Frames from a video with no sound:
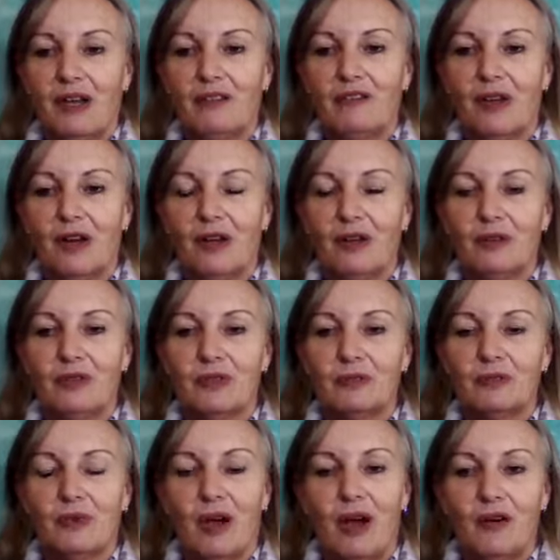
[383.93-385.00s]
I followed
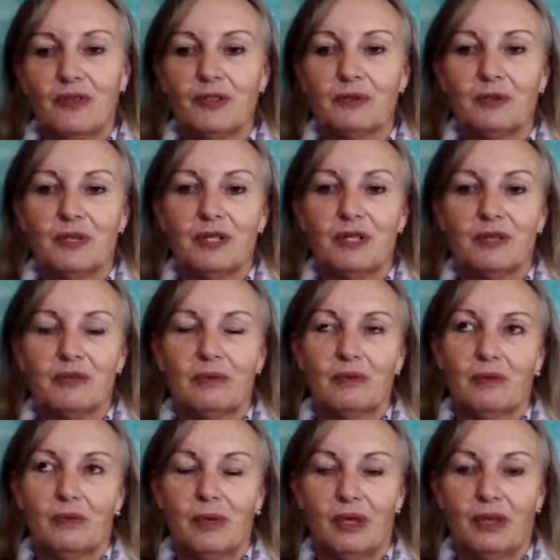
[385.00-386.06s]
afterwards
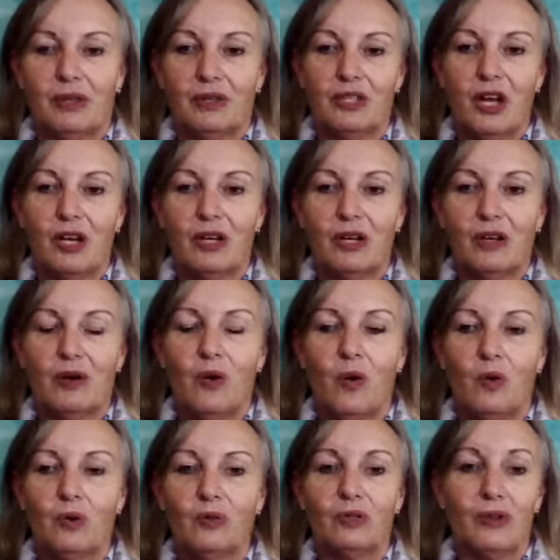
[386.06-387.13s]
with Donna
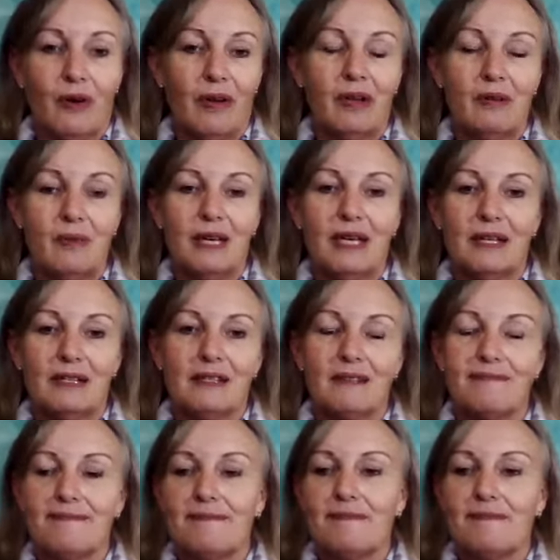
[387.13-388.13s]
called Growing Wings.